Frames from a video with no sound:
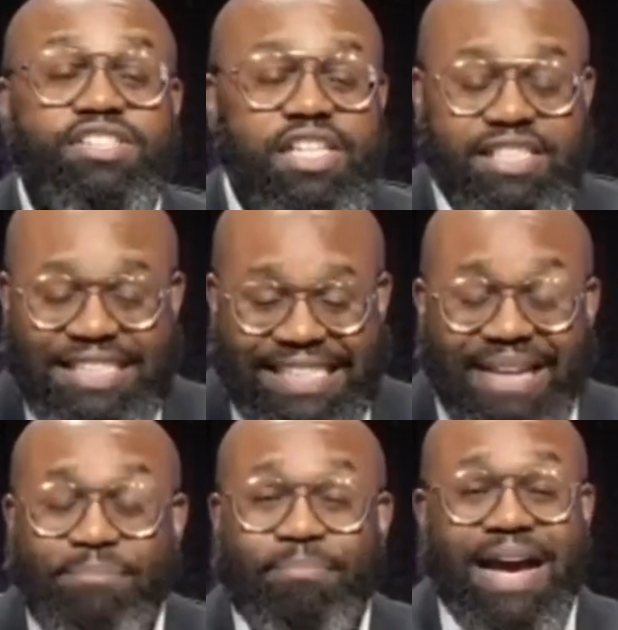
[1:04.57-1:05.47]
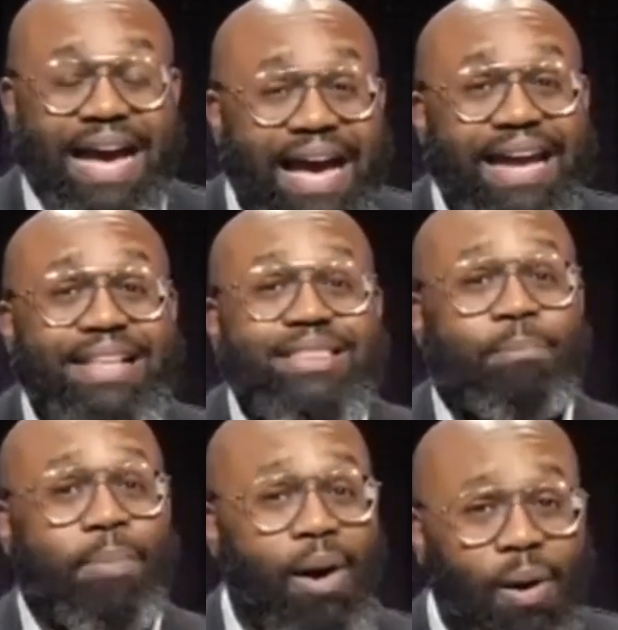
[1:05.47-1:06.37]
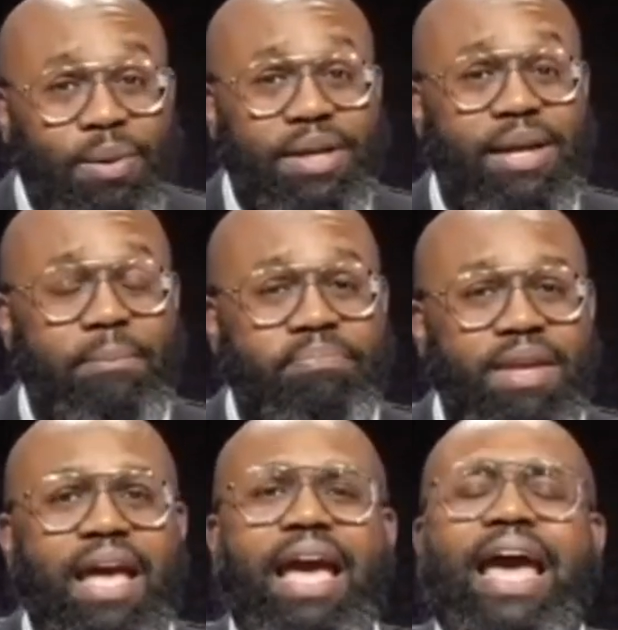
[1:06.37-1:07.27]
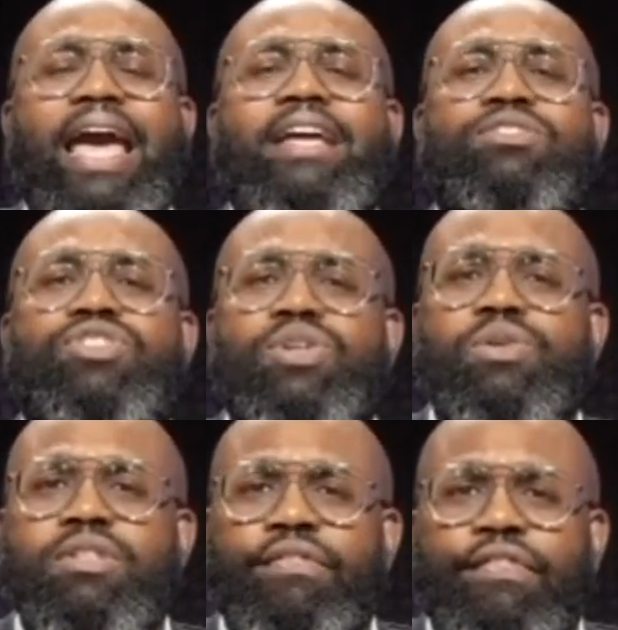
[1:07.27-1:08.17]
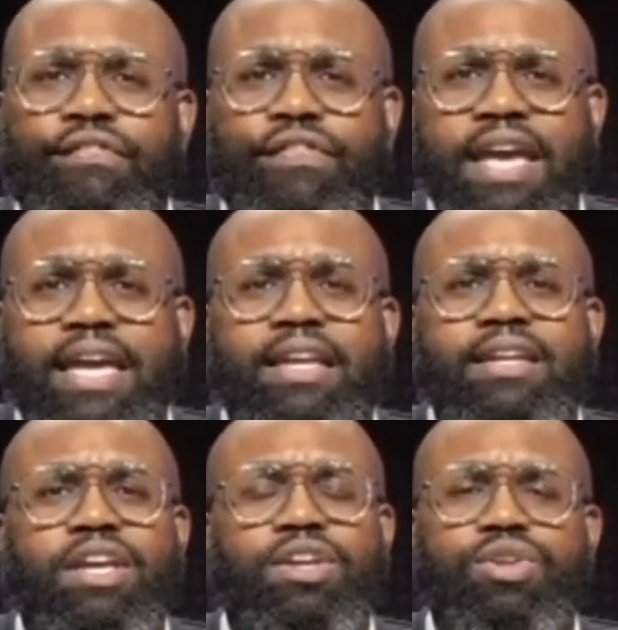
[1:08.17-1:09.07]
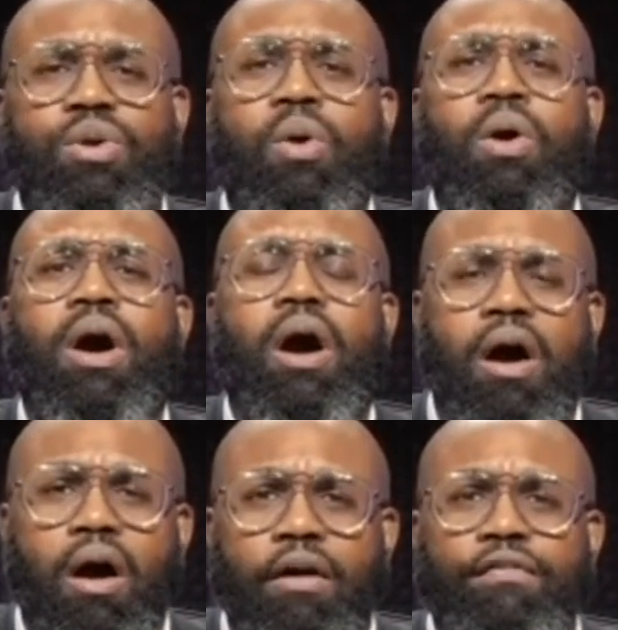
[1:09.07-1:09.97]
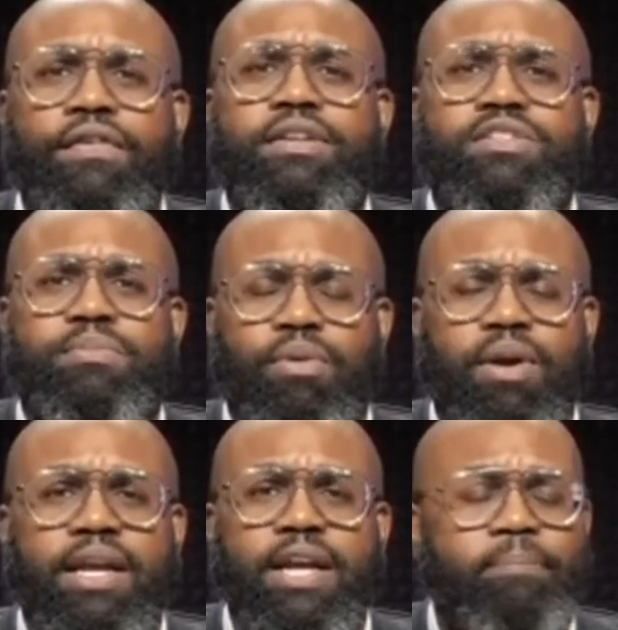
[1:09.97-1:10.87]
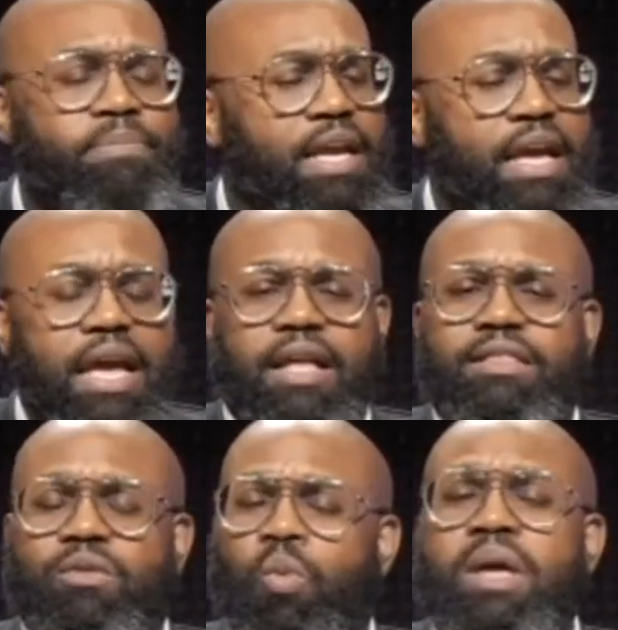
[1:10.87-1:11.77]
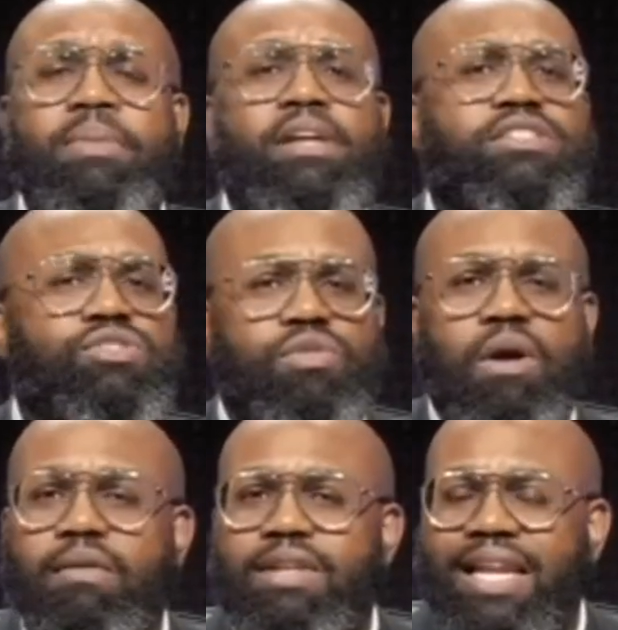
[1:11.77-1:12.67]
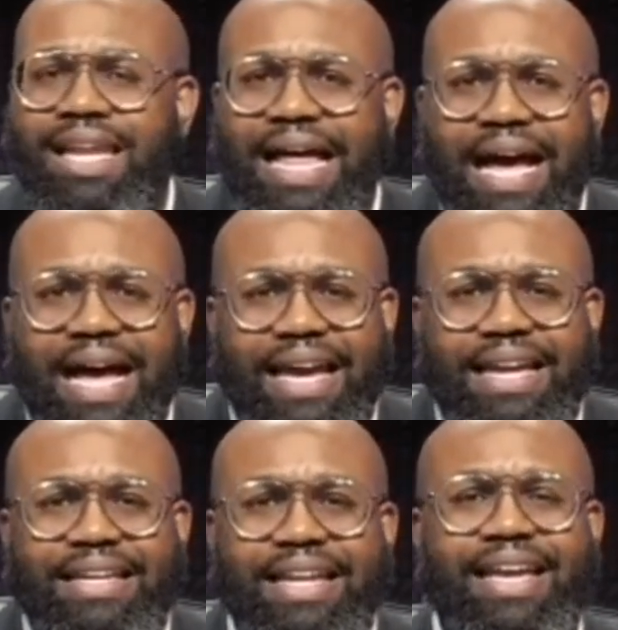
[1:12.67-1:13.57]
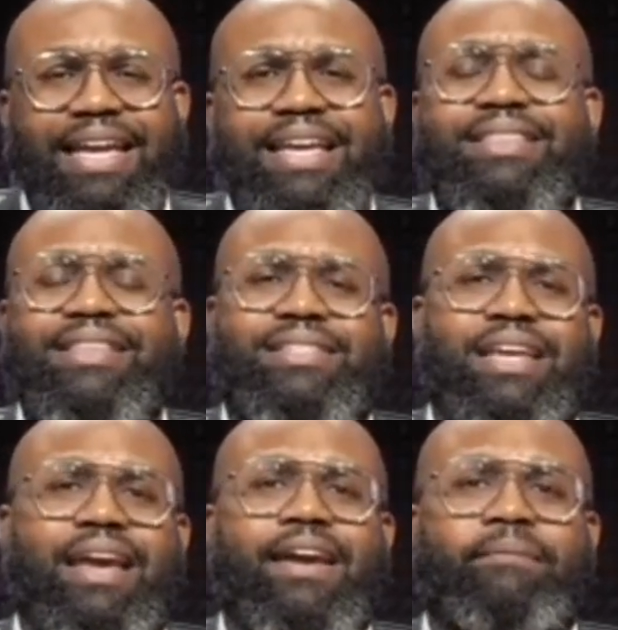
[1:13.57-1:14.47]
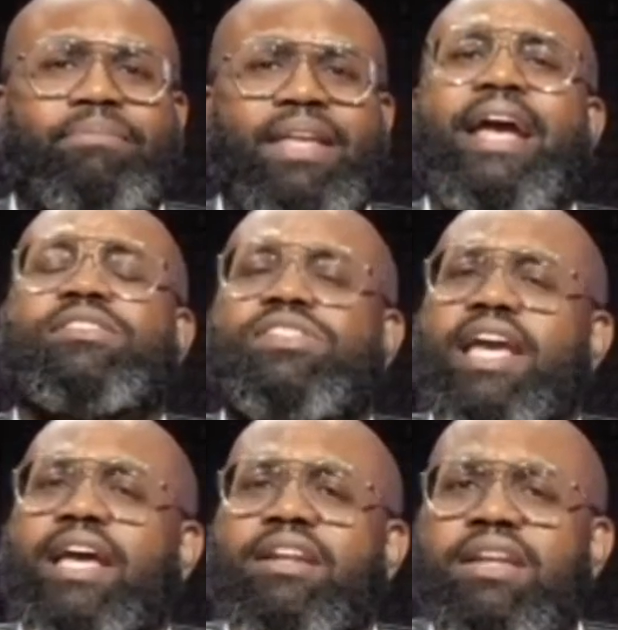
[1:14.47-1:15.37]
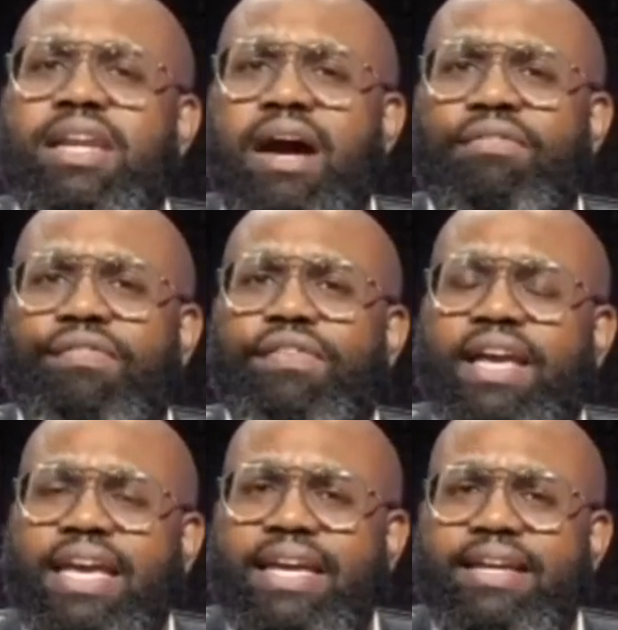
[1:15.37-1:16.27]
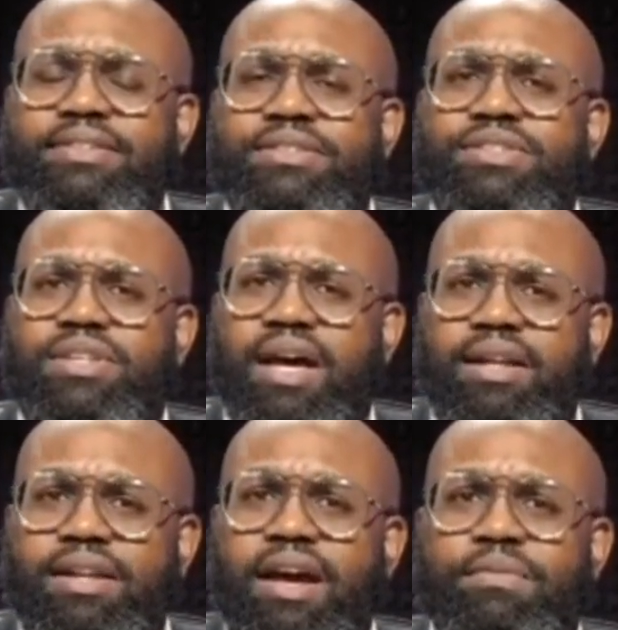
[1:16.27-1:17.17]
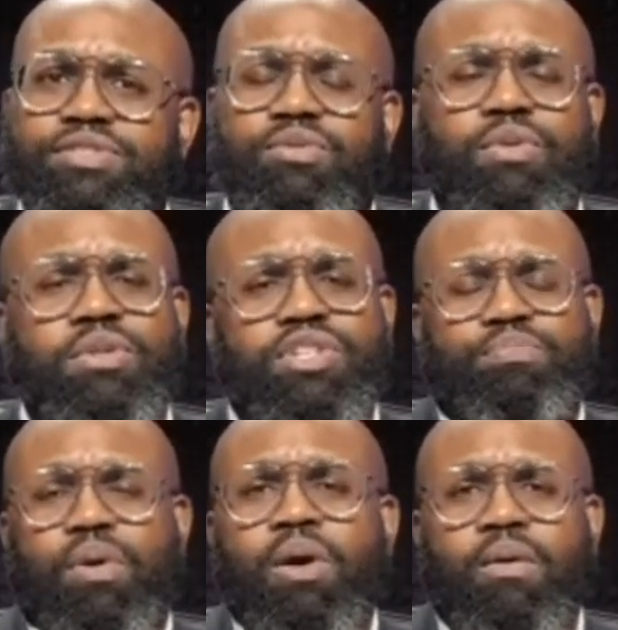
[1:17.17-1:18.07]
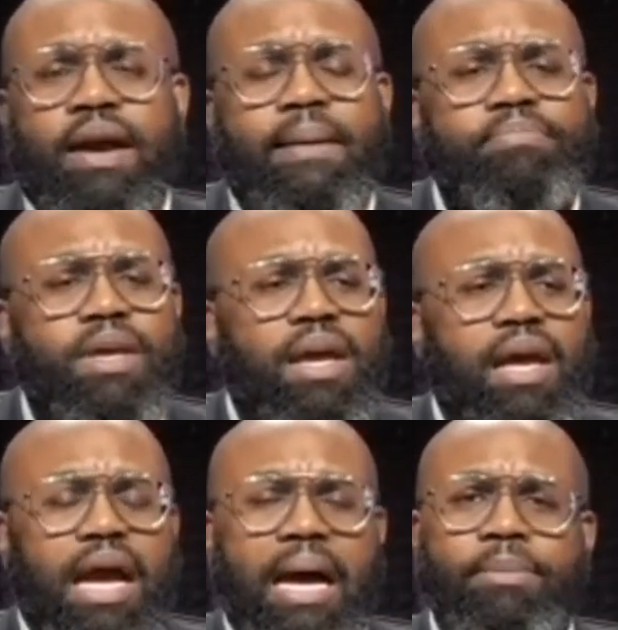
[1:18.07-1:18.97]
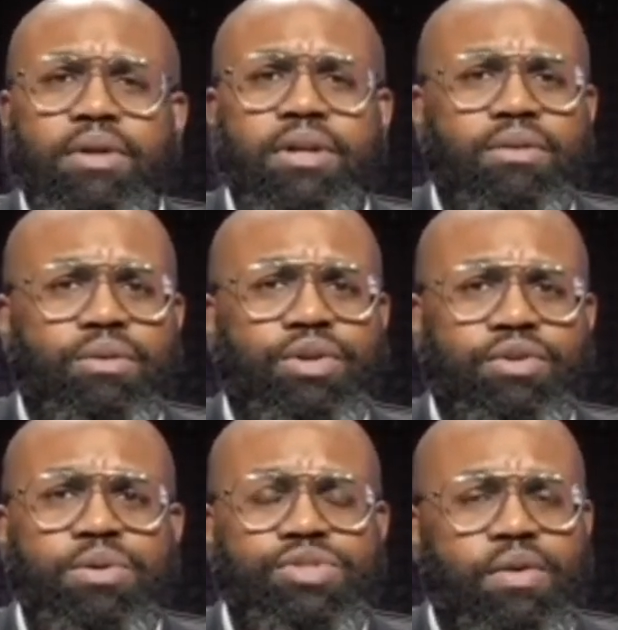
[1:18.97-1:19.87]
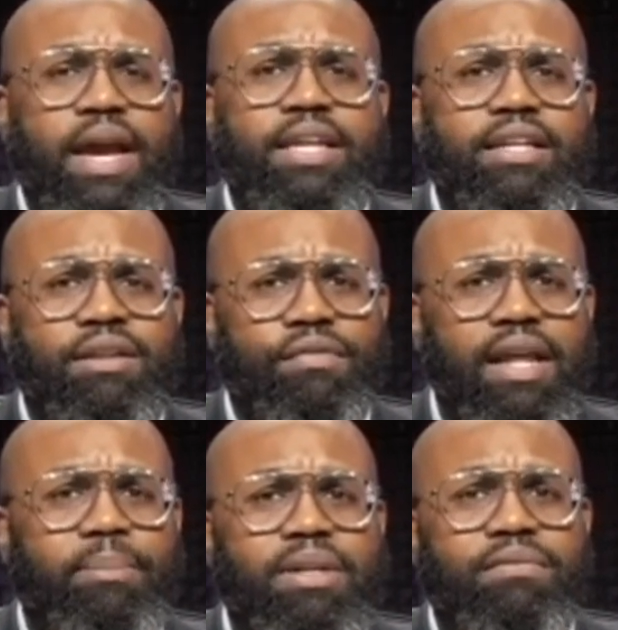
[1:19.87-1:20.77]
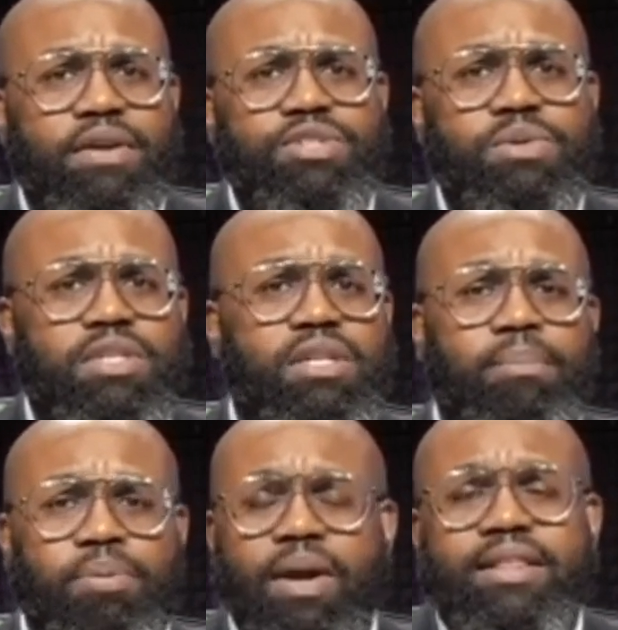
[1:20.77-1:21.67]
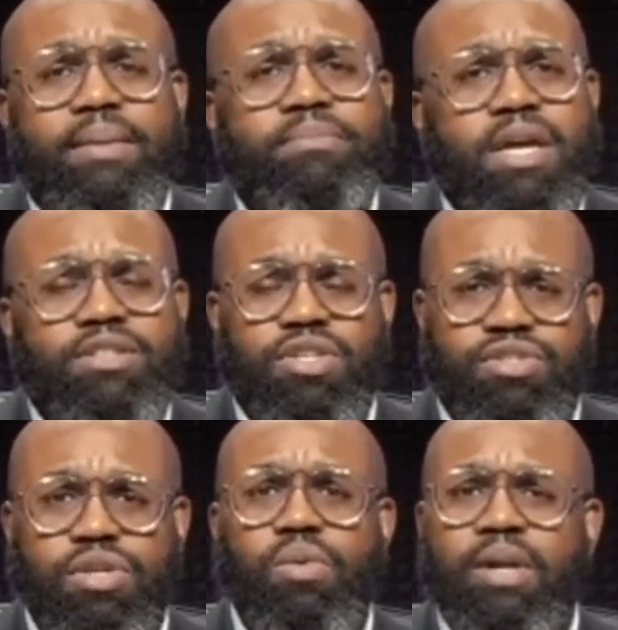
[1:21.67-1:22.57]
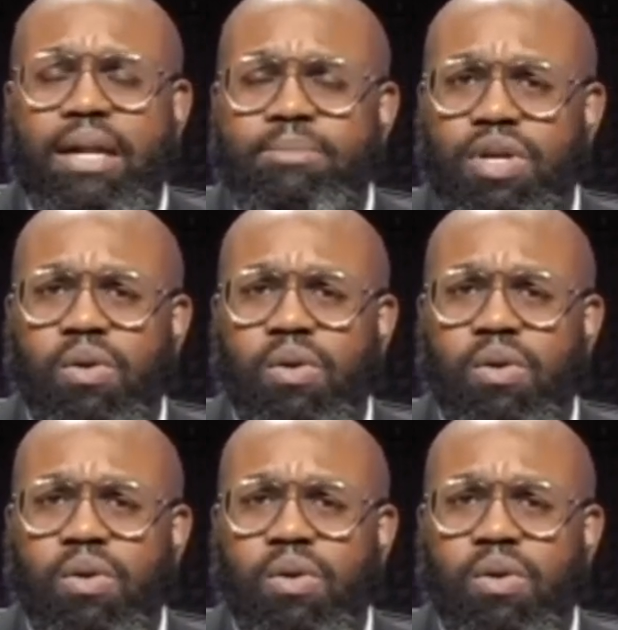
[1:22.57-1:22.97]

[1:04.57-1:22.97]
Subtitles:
to just get behind the podium and to defend your offspring, we must draw the line in the sand and say enough is enough. So through this program, I'm going to recruit, train, and develop individuals and deploy them to do what I'm